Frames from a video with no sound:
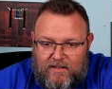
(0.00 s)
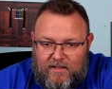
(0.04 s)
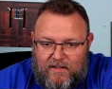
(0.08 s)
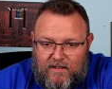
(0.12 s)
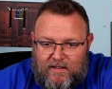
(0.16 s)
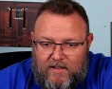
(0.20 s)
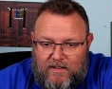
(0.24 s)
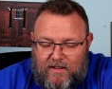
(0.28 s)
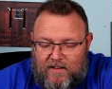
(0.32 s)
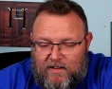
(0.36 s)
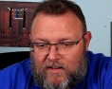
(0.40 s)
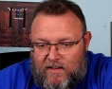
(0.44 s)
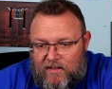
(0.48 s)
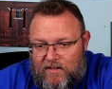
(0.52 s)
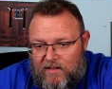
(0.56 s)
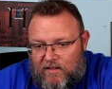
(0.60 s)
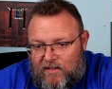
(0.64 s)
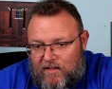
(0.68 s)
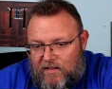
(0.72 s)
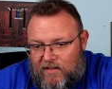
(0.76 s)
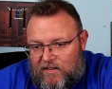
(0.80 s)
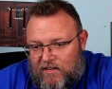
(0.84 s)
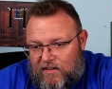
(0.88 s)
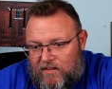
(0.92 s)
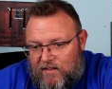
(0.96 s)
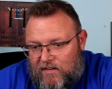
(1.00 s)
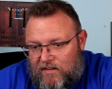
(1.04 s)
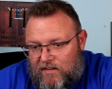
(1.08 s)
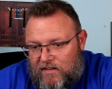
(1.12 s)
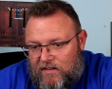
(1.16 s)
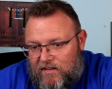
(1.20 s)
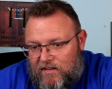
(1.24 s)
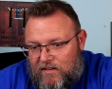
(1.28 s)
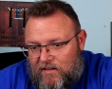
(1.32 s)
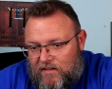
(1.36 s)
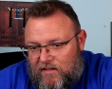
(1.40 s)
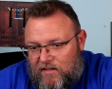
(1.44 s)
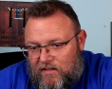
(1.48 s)

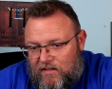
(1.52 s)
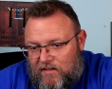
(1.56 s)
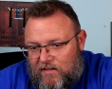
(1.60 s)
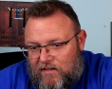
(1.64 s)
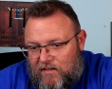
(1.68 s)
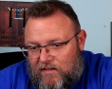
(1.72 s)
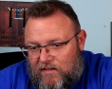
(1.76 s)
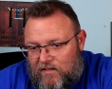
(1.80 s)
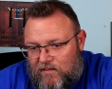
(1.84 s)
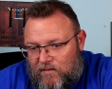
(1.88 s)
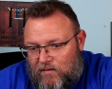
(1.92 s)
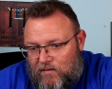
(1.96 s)
[no speech]